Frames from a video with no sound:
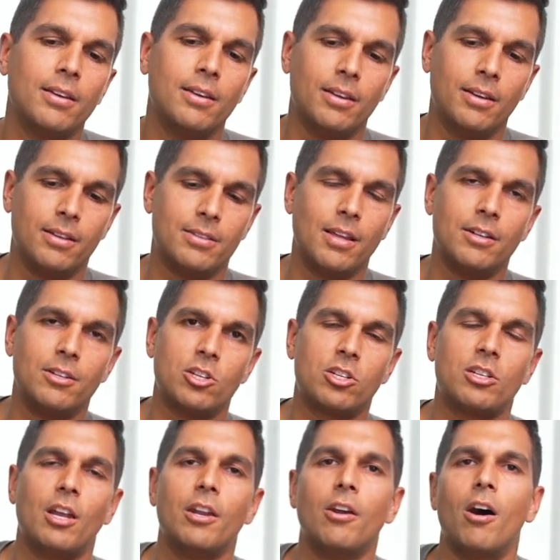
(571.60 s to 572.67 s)
is then just
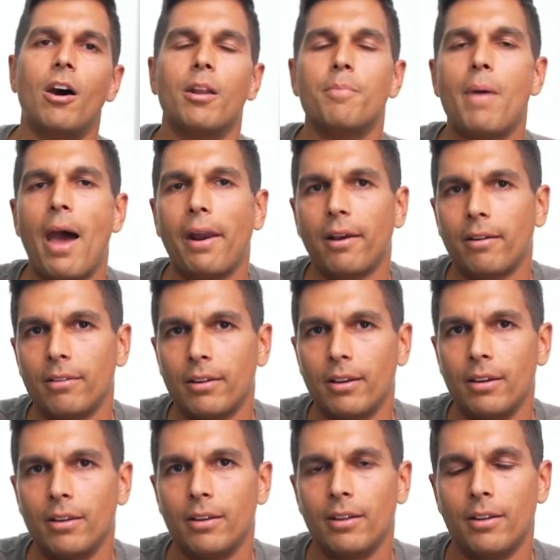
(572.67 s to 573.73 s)
done automatically.
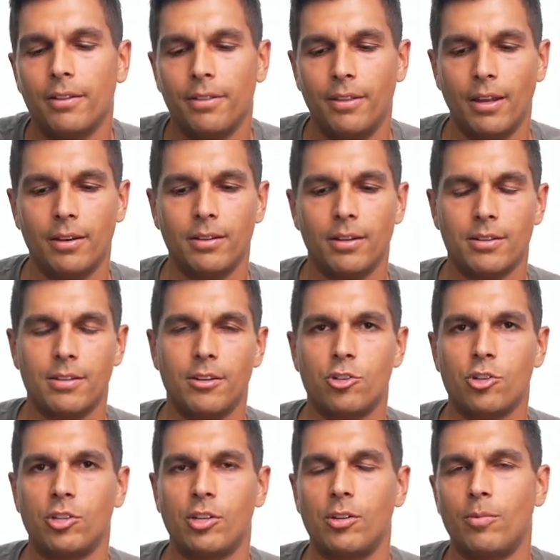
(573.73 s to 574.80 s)
That
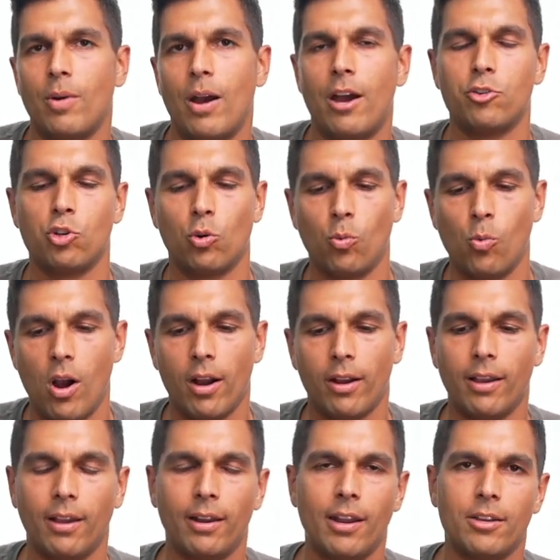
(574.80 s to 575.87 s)
essentially, as you're
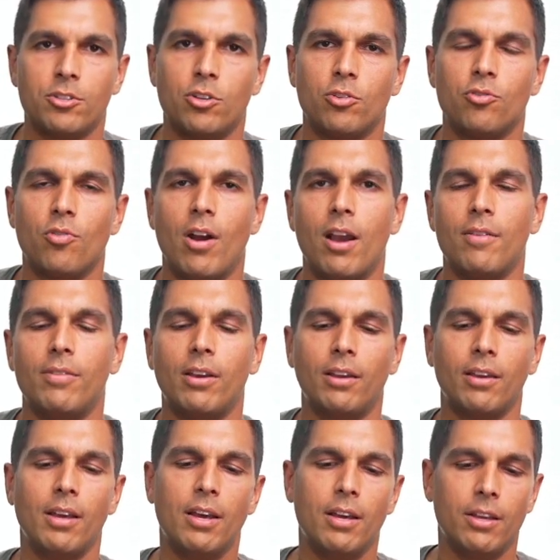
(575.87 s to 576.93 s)
walking and as you're driving,
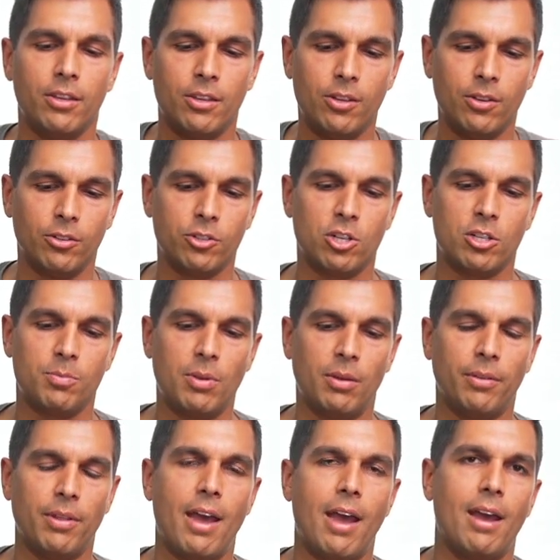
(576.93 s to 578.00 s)
you'll just be able
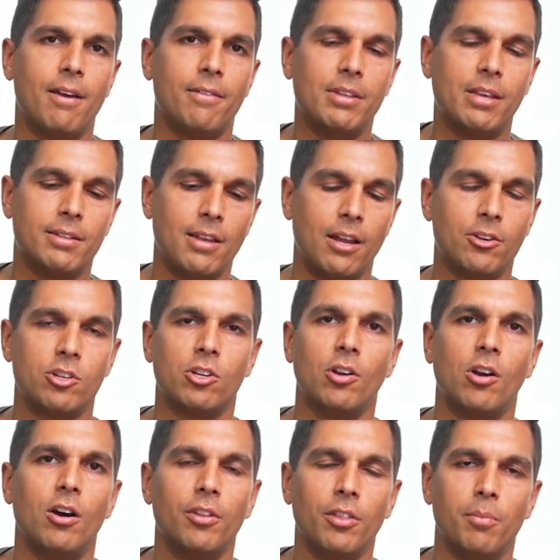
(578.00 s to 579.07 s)
to have the attention
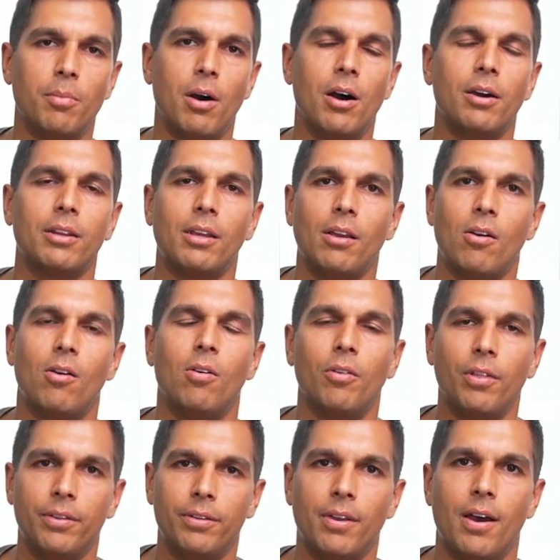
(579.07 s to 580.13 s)
on the body all the
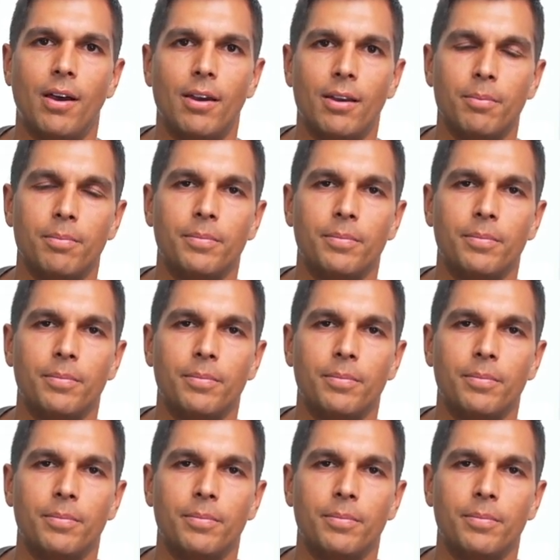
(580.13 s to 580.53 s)
time.